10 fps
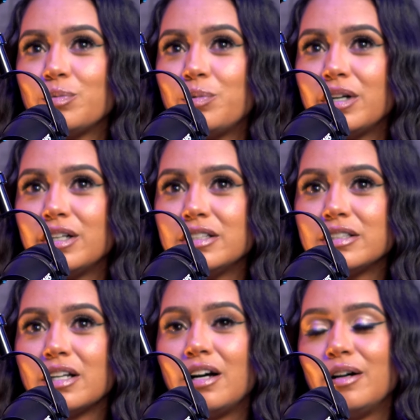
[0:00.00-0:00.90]

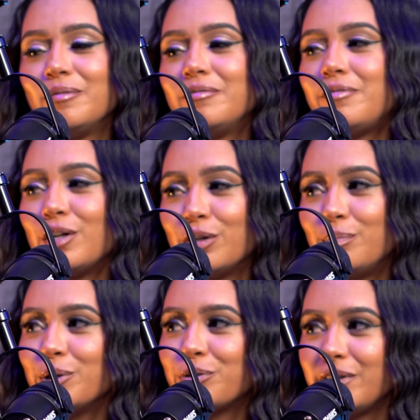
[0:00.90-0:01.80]
was follow
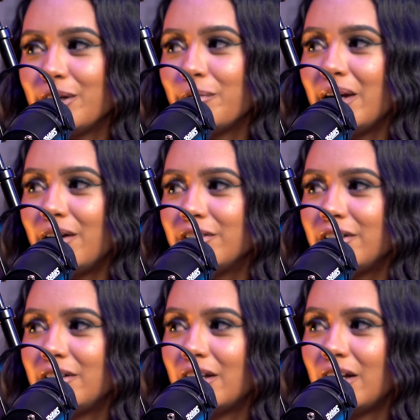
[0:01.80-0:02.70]
Mo3 around